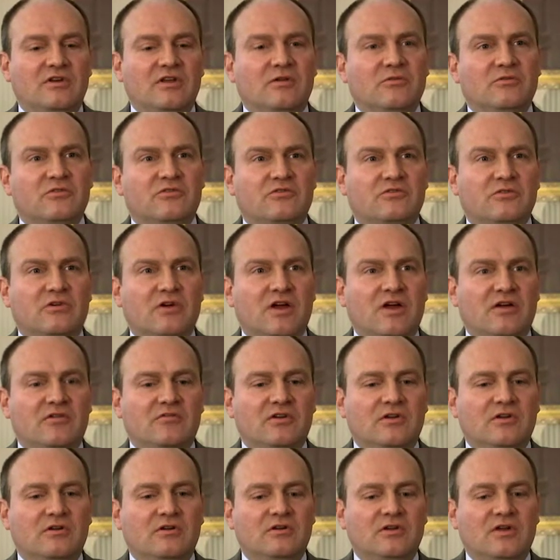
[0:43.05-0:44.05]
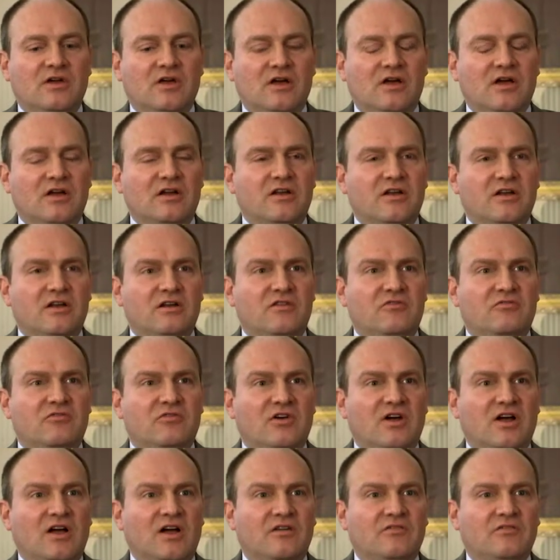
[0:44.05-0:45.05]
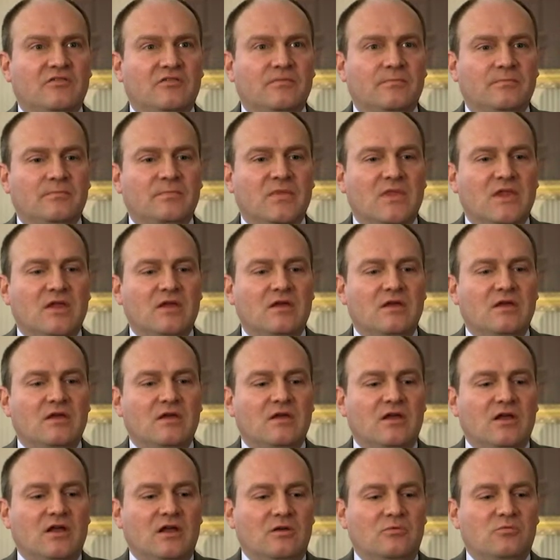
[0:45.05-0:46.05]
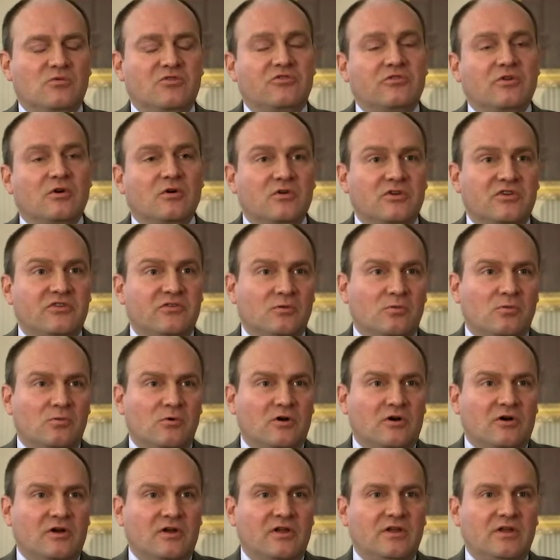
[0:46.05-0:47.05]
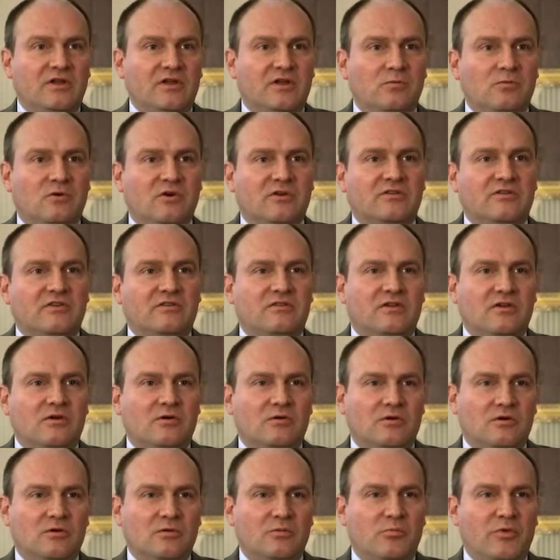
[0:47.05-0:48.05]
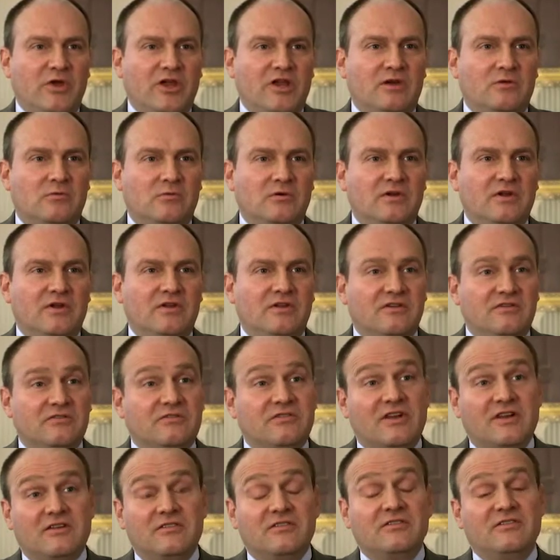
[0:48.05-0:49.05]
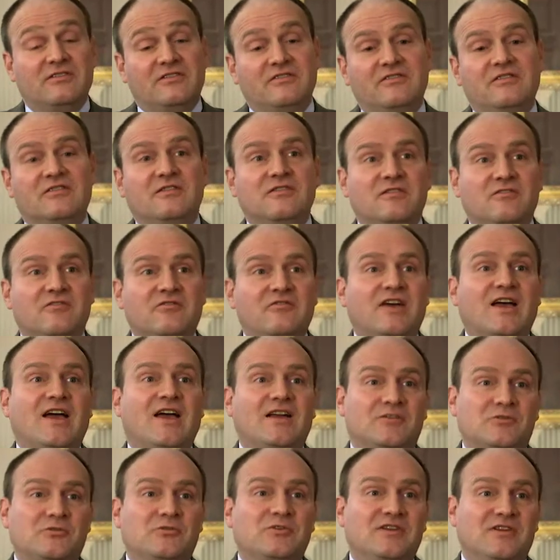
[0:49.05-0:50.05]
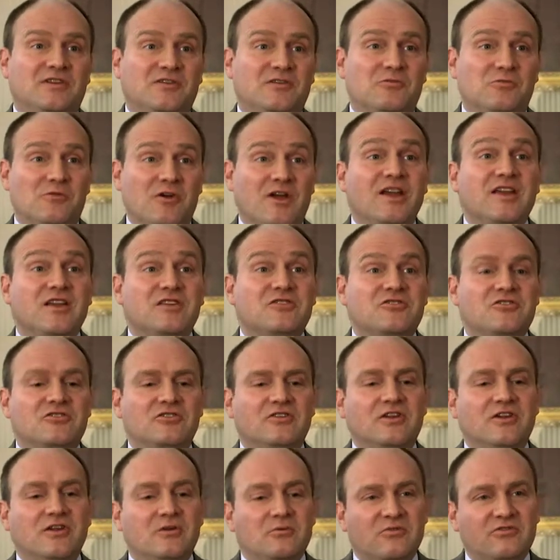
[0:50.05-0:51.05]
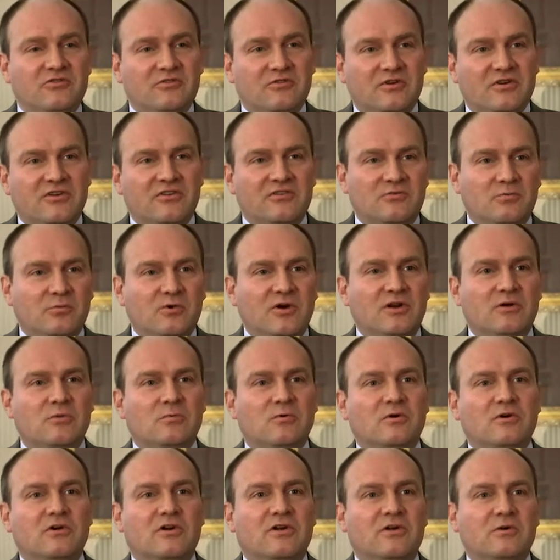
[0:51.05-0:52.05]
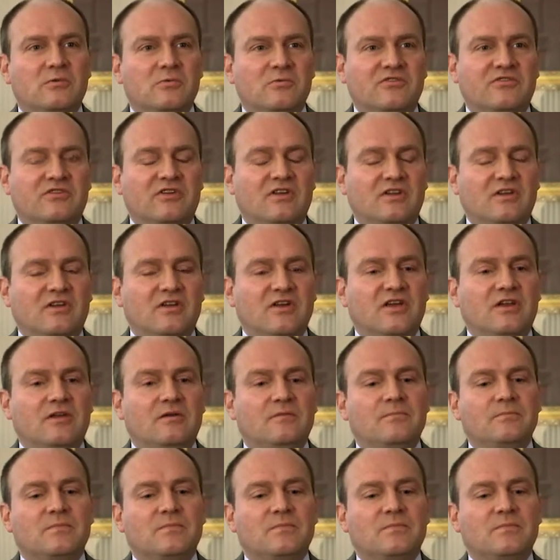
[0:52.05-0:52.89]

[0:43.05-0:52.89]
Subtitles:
He was driving on the I-95 and he was going to work. He worked at the Arnold Bakery. There's actually still a factory in Greenwich, and he was on his way to work. It was at night.